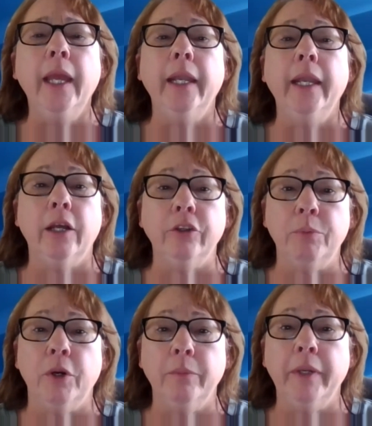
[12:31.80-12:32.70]
Now,
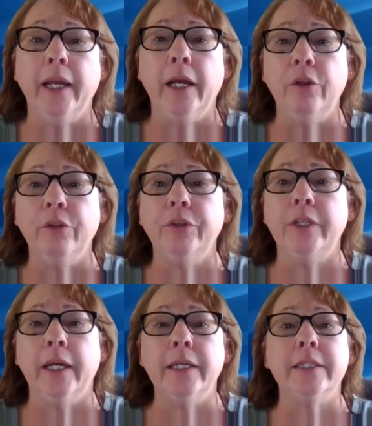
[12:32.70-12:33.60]
Department of Health
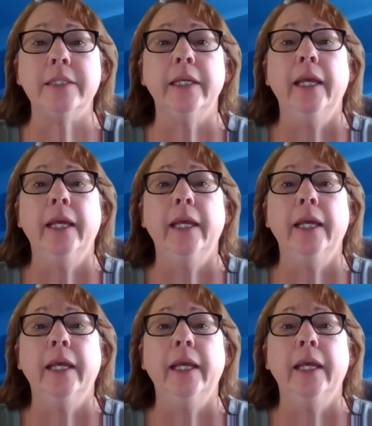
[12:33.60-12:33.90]
does